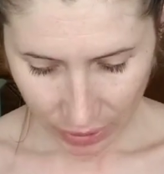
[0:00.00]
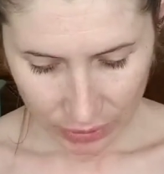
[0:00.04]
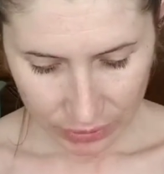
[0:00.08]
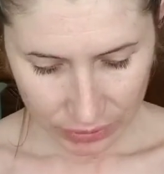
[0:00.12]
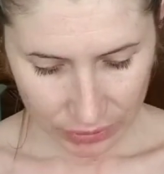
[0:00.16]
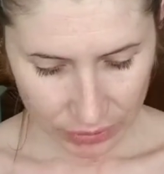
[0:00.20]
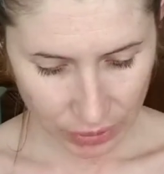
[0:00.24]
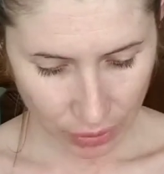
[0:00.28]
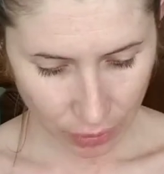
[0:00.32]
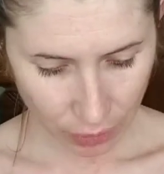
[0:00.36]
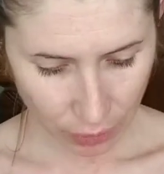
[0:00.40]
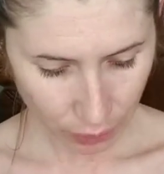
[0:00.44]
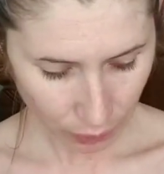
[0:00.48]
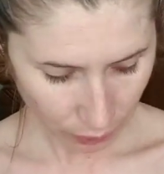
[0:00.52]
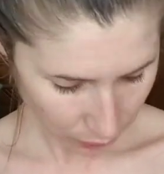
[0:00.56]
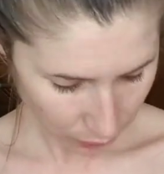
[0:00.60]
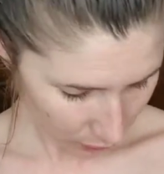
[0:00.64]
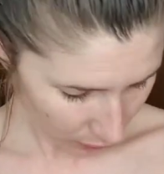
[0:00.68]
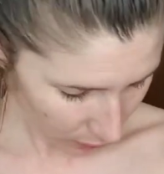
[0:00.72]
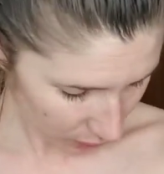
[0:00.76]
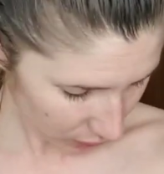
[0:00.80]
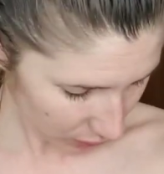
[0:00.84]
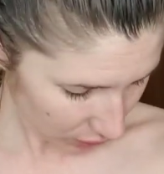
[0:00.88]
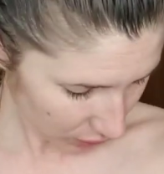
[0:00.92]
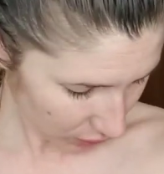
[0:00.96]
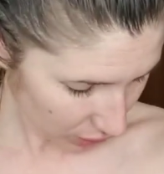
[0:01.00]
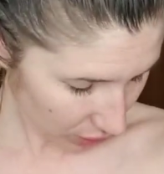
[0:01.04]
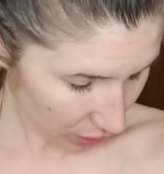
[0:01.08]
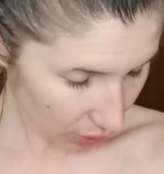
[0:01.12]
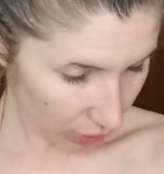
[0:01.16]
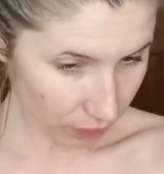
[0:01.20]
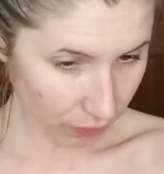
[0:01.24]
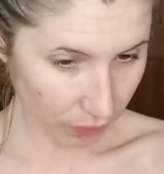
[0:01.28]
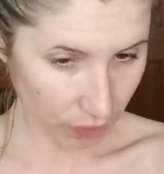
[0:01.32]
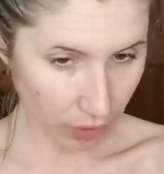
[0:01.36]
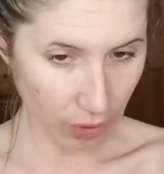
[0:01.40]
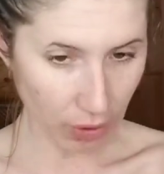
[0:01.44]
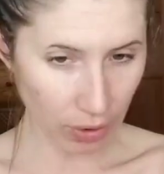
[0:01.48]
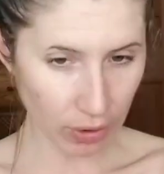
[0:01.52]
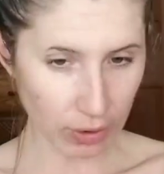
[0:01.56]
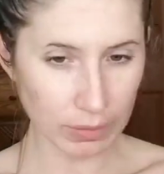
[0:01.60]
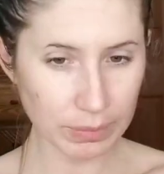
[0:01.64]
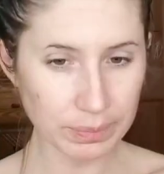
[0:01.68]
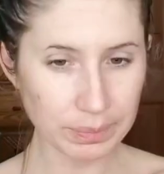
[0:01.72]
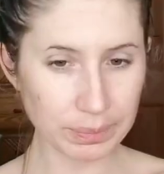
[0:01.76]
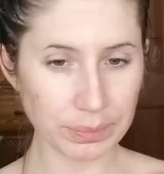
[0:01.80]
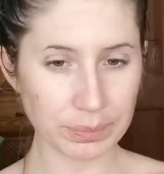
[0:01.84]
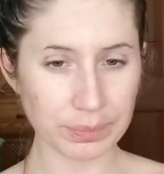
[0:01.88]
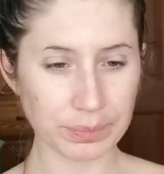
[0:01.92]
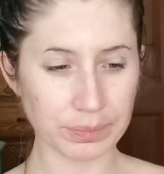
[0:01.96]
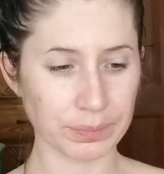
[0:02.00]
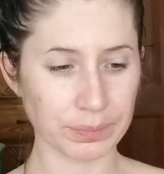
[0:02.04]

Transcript: So first of all,